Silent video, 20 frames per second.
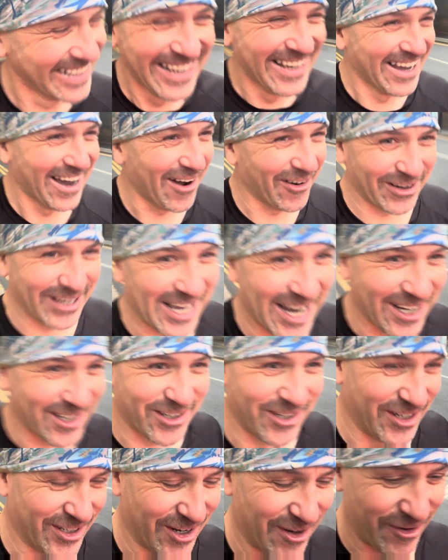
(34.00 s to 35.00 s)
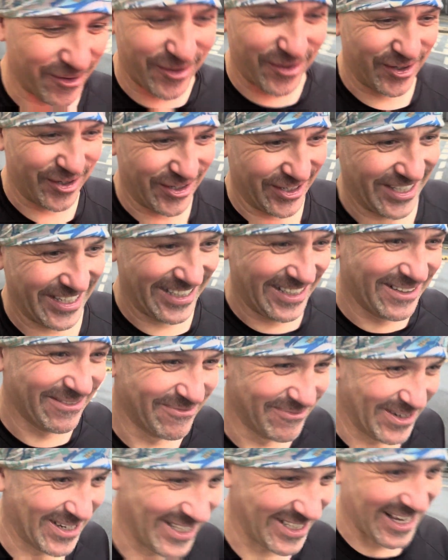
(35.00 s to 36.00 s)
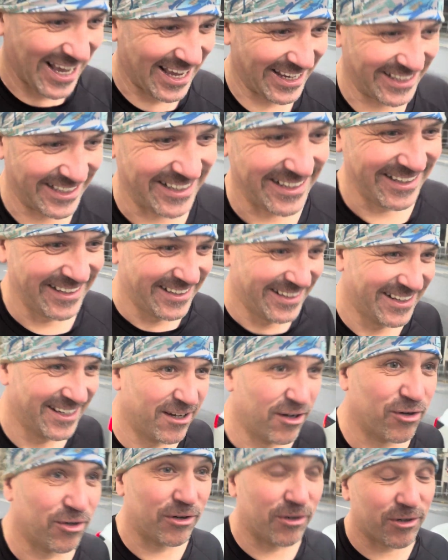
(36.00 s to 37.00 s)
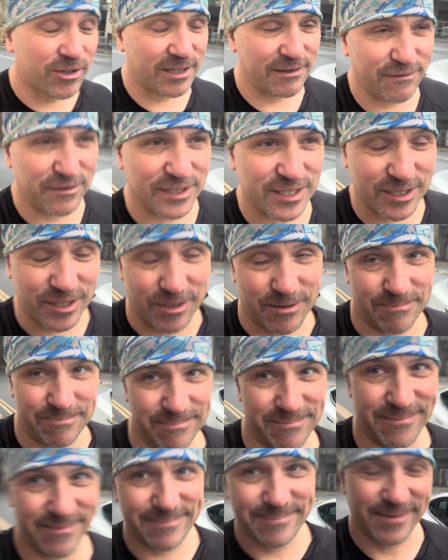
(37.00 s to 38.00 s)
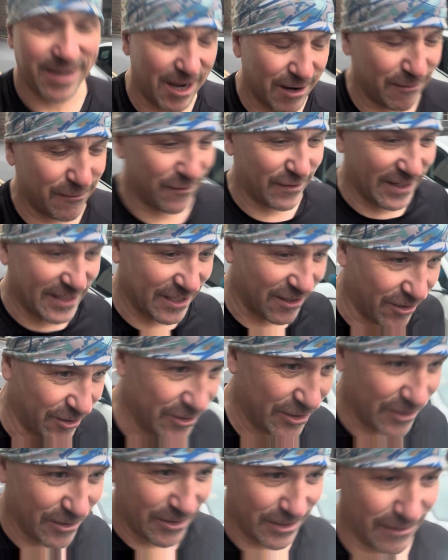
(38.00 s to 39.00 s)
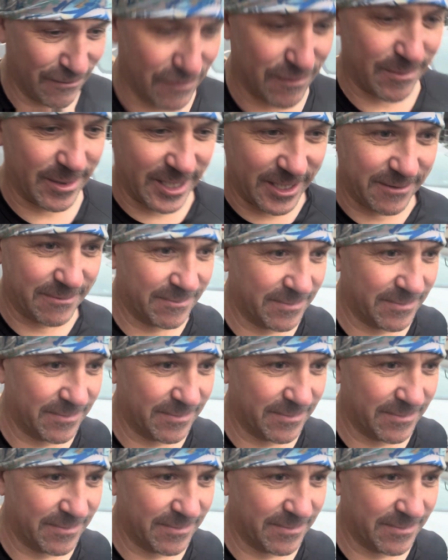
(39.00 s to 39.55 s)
Only I could have got 13, but hey, unlucky for some, hopefully not unlucky for me.